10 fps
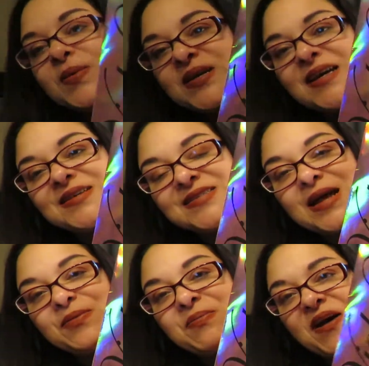we
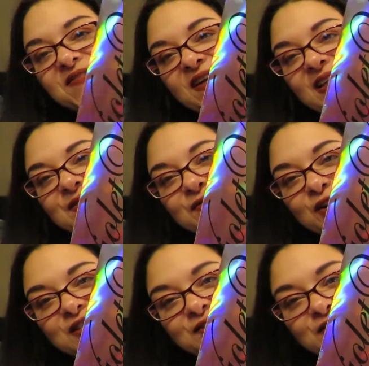stopped by Violet
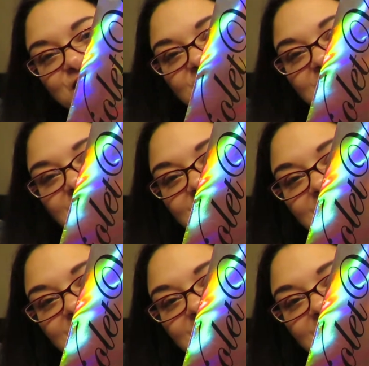Voss first